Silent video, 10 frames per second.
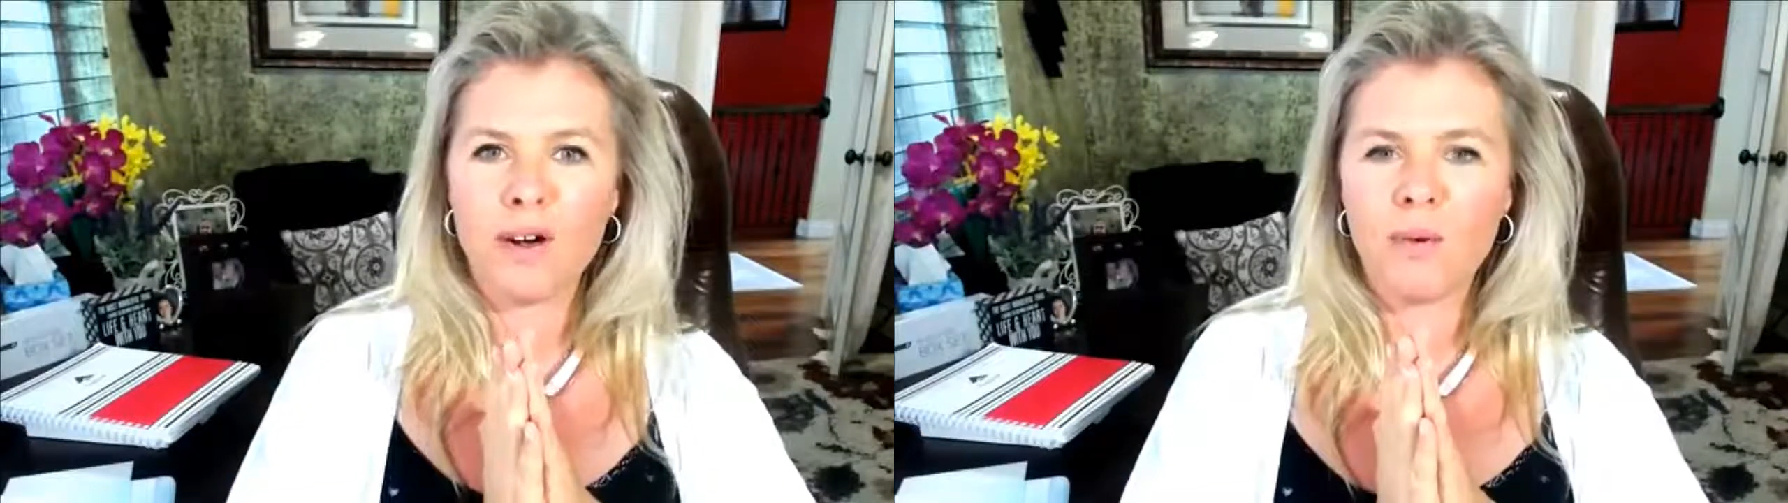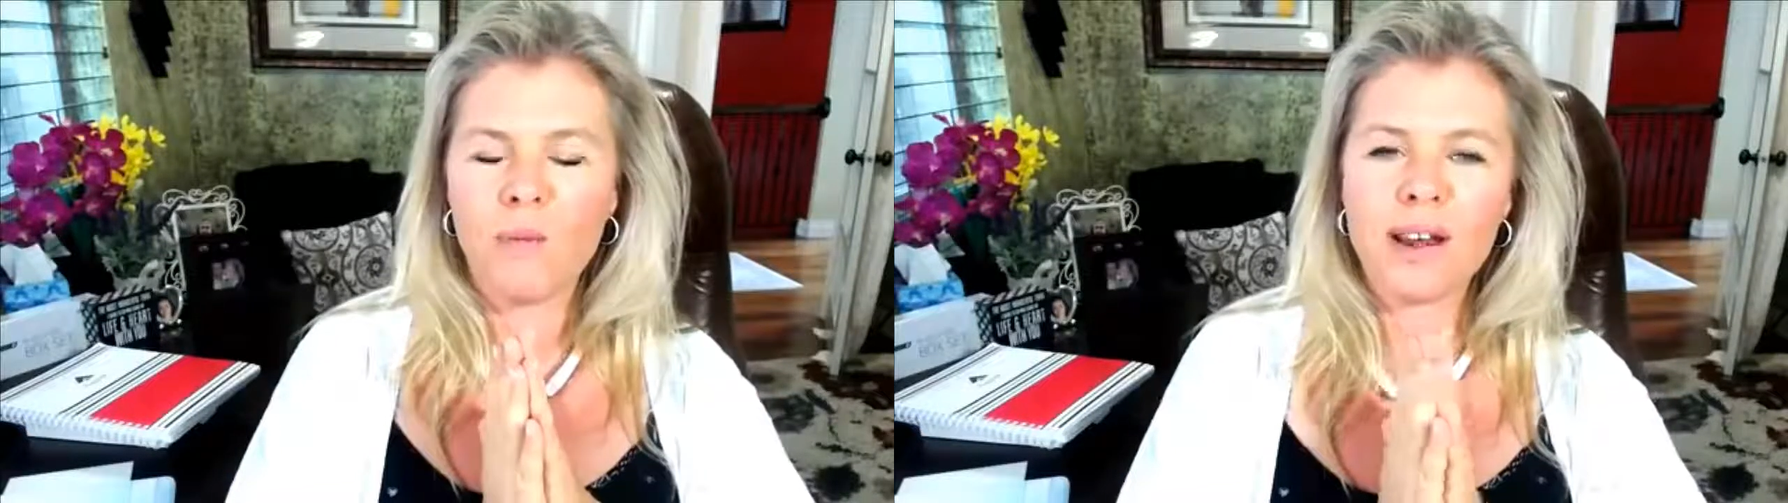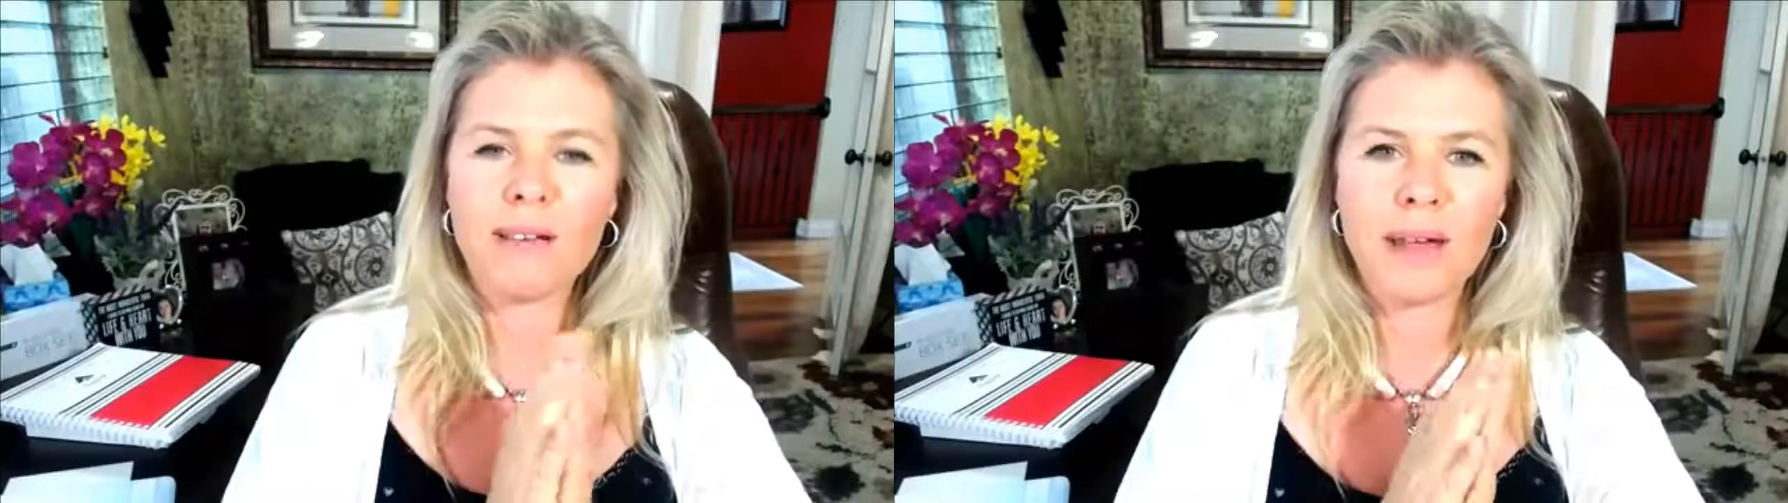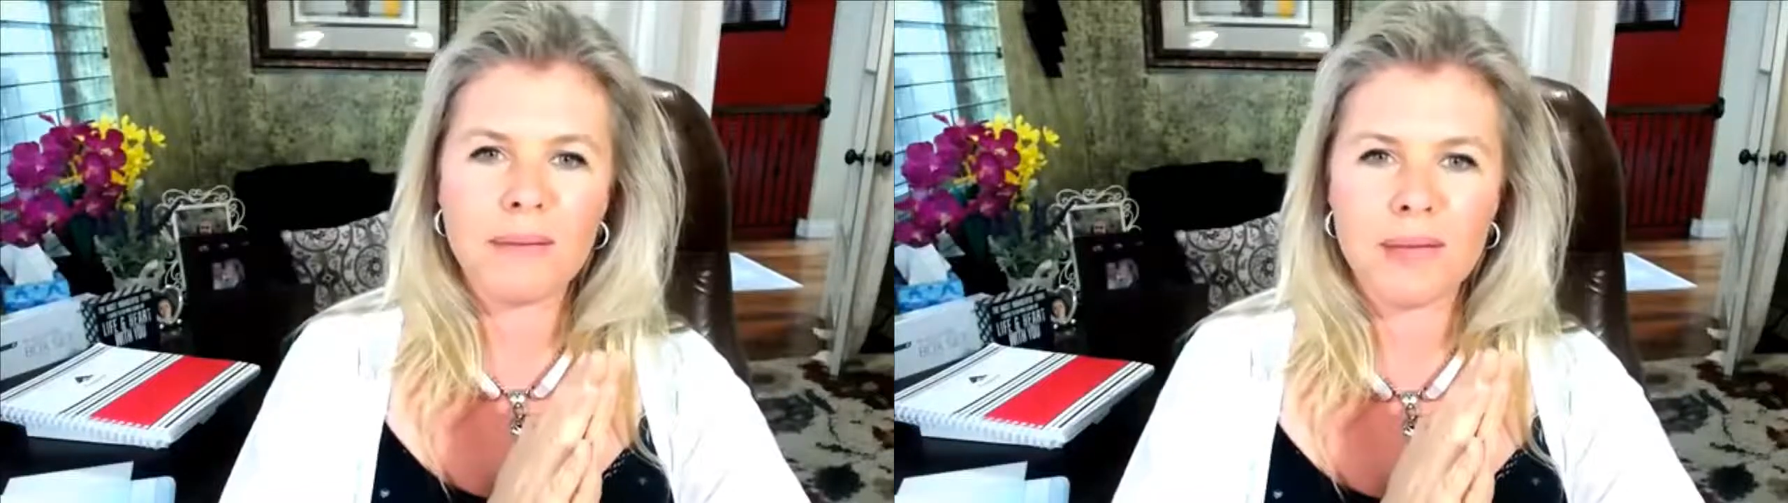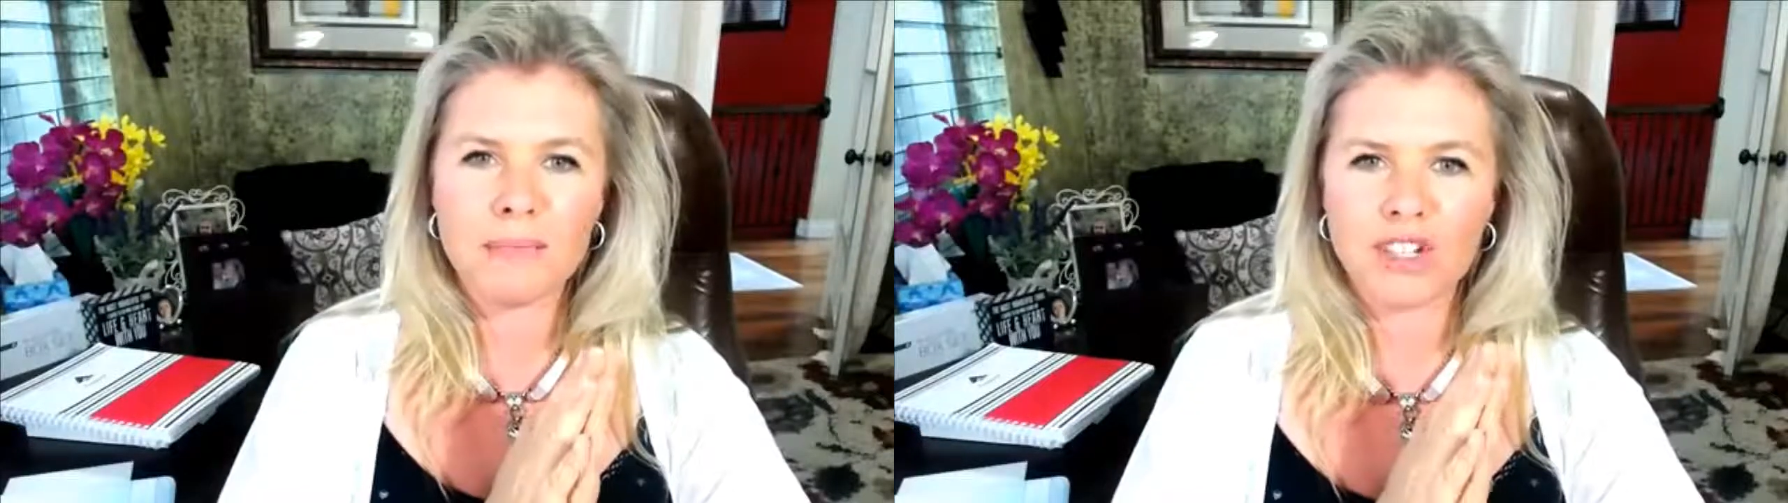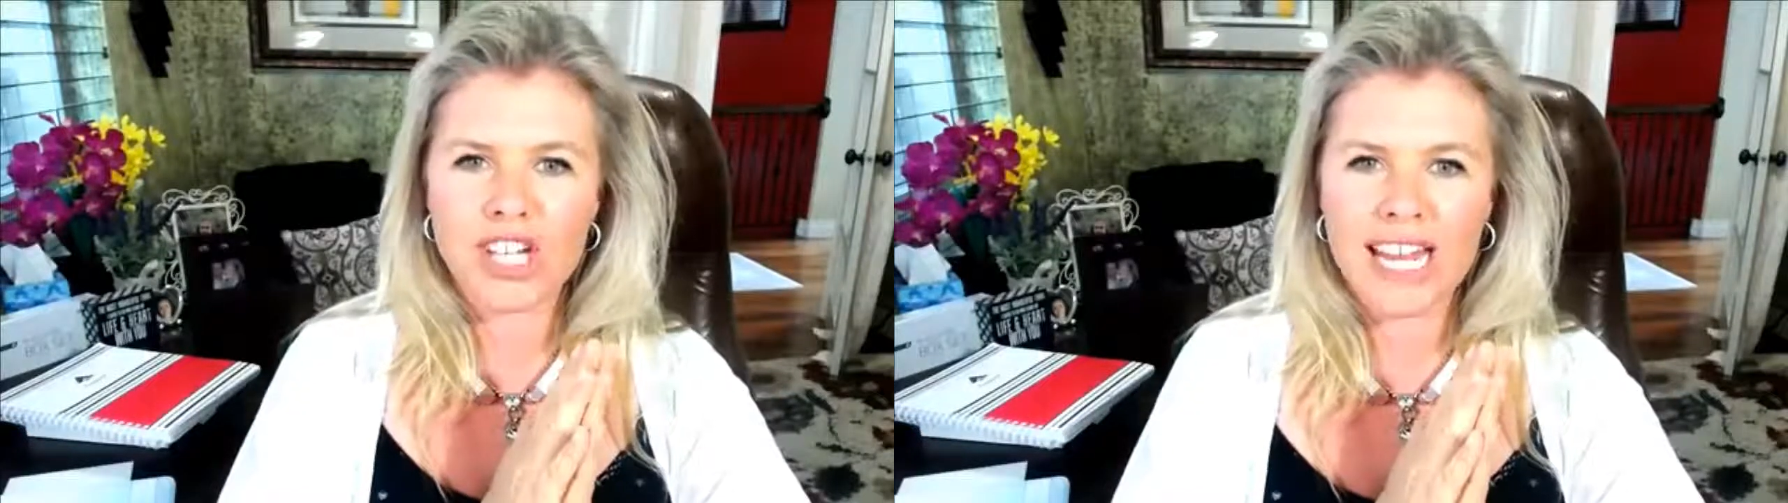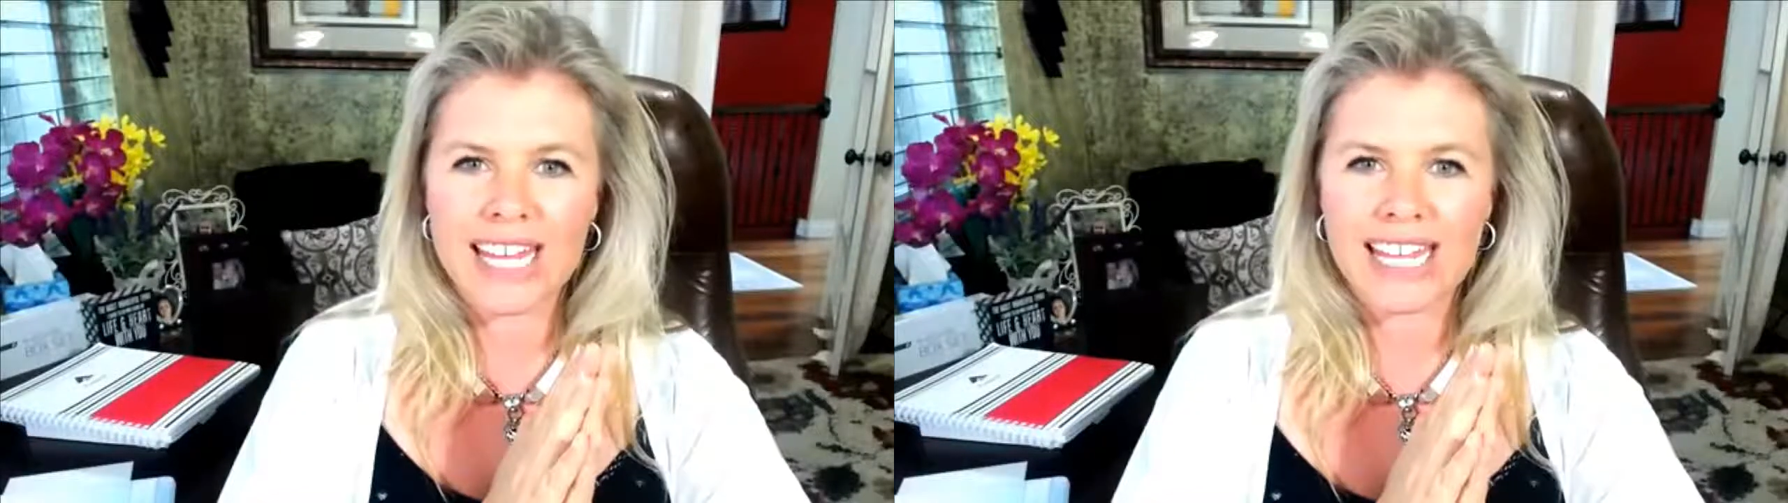One of my people, Jenny,